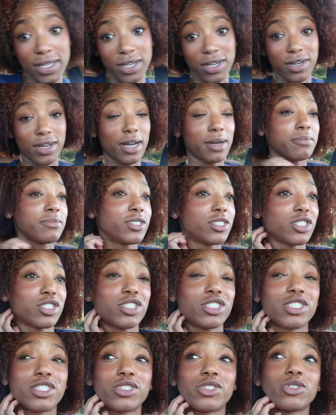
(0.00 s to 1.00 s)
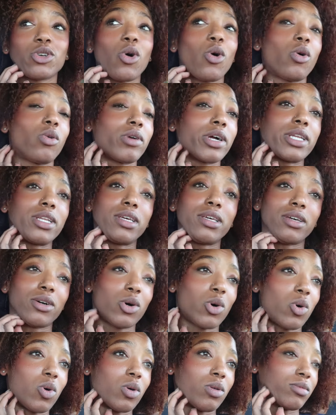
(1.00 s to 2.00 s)
y'all, I'm just so ready to get
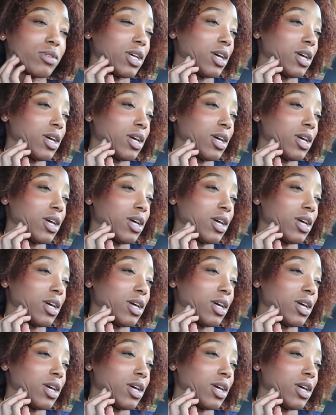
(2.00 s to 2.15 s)
home.